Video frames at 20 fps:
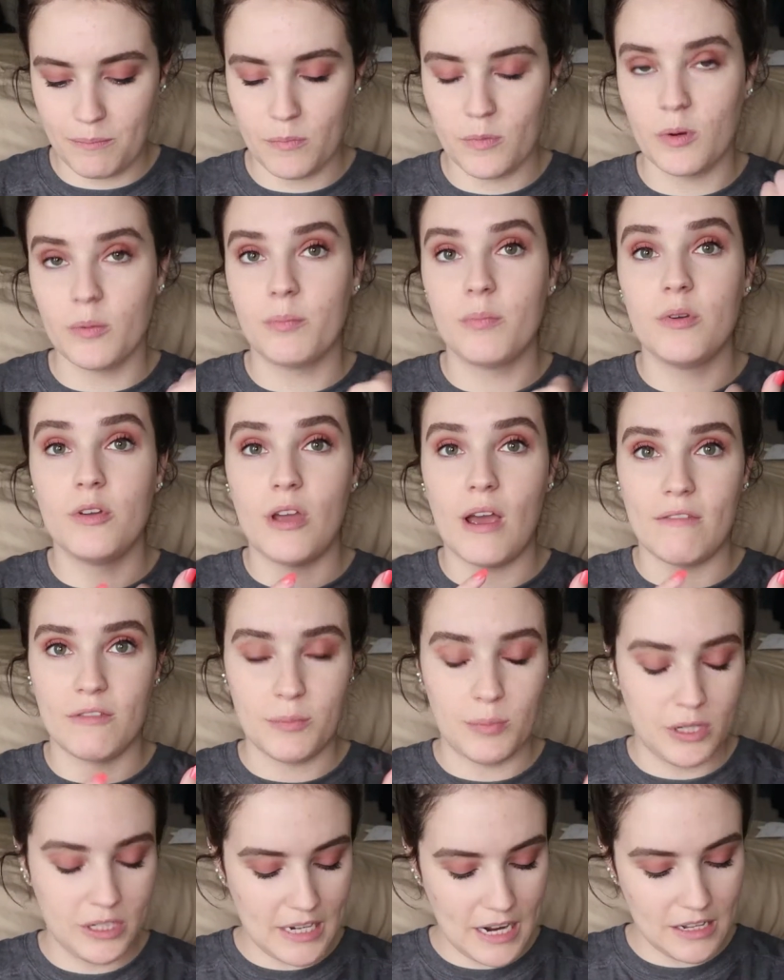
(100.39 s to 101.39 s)
You have to
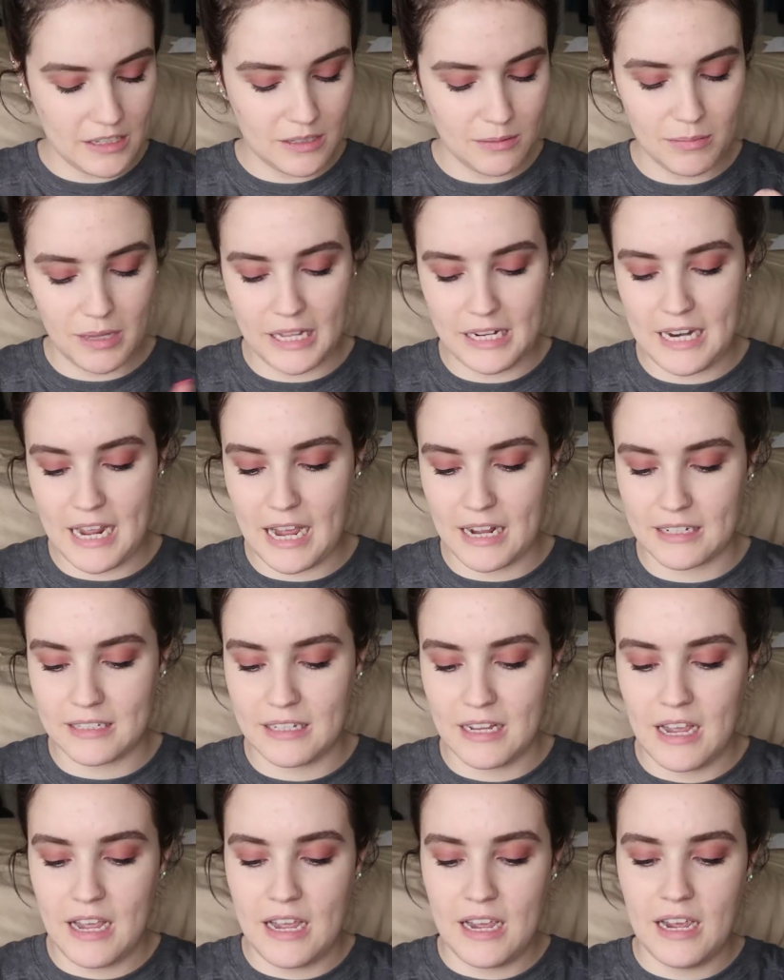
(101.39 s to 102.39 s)
put down some latex
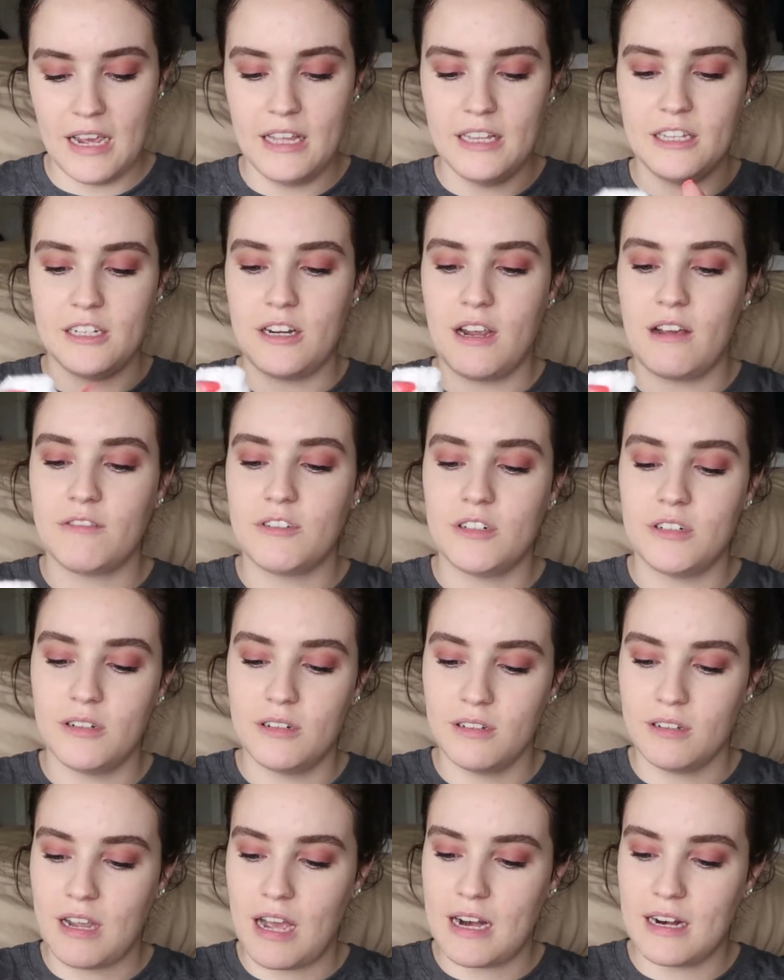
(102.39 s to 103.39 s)
and then you have
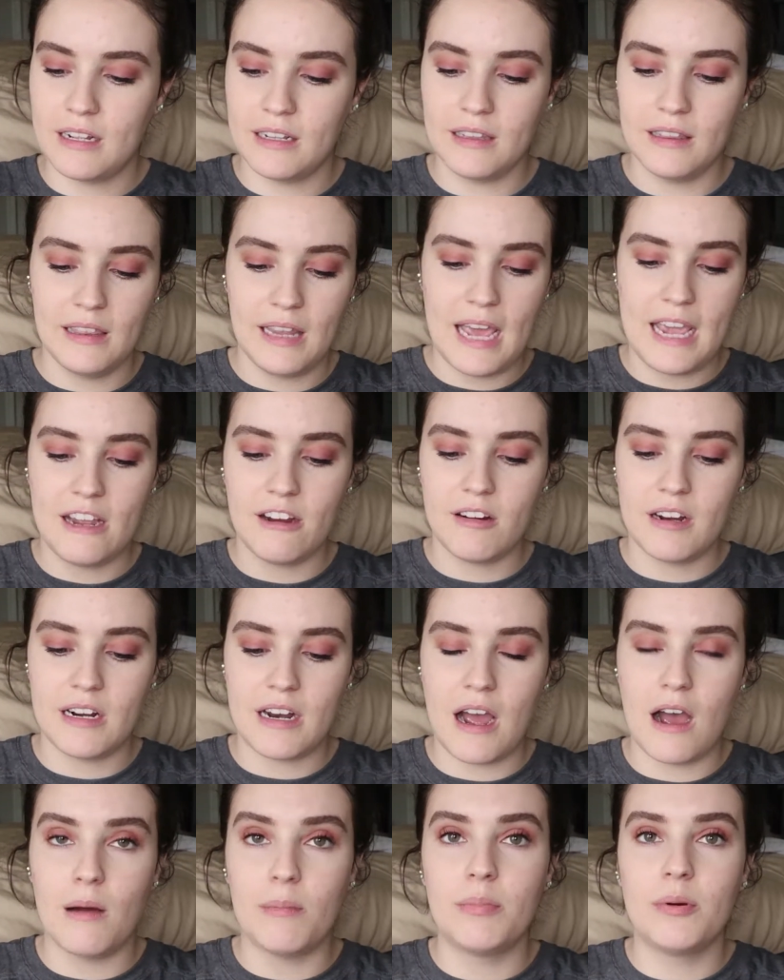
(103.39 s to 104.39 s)
to kind of layer
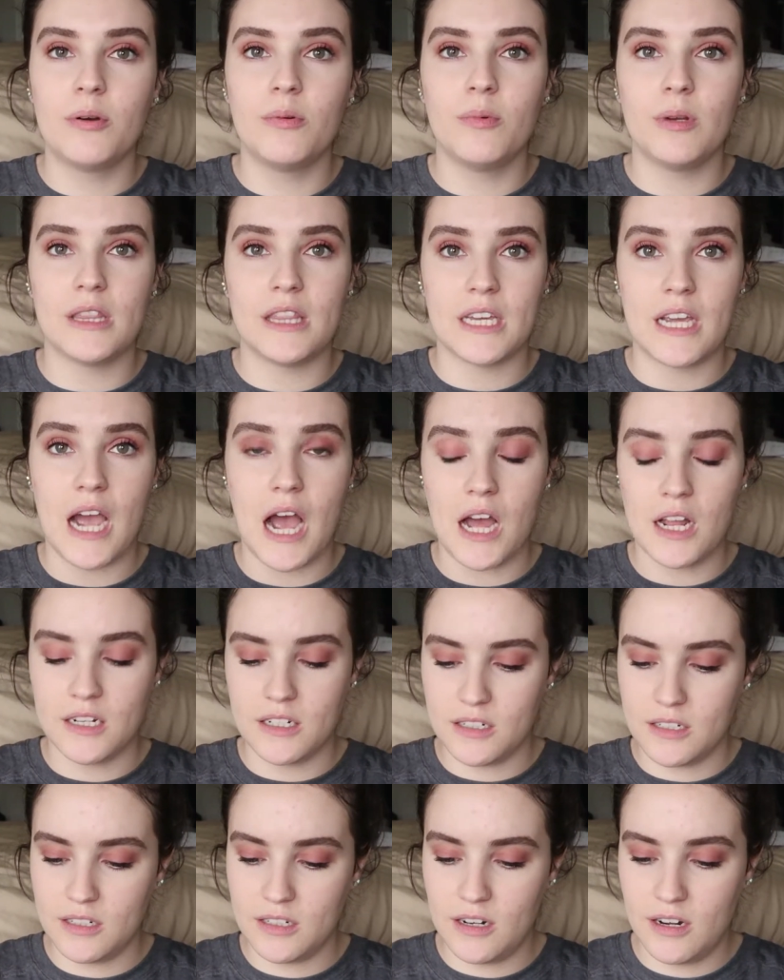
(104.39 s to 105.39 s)
it up with the
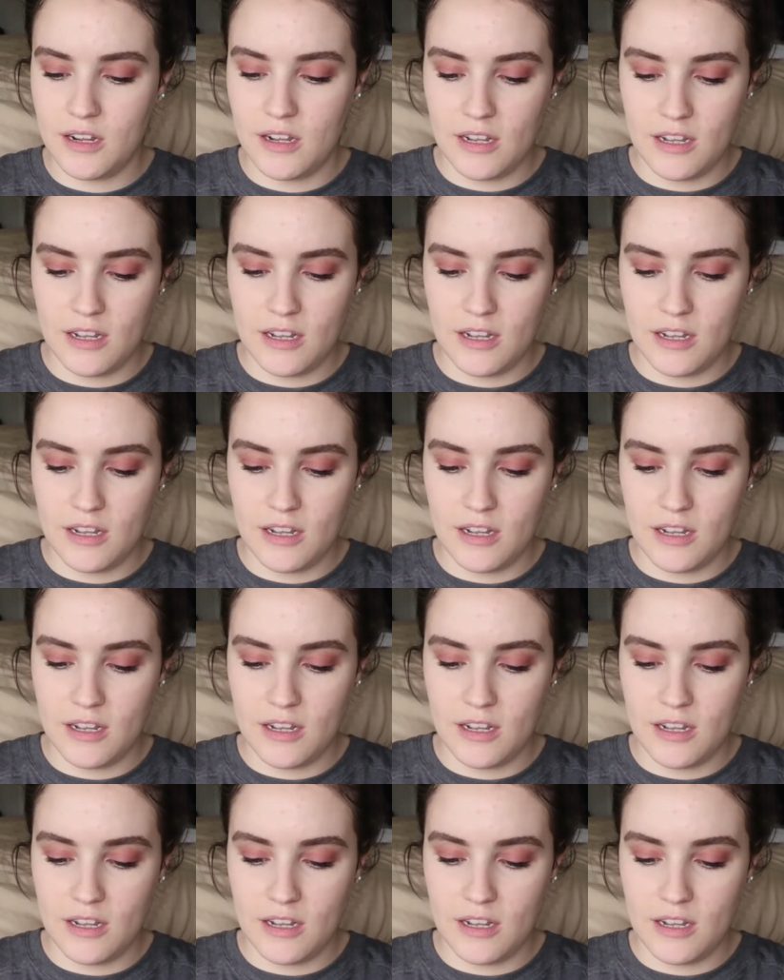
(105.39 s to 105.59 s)
cotton.